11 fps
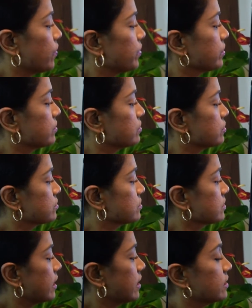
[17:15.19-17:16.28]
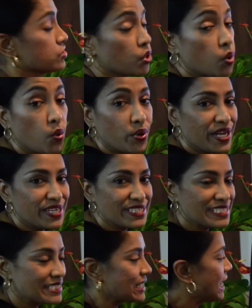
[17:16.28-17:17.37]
we can just get into Queens,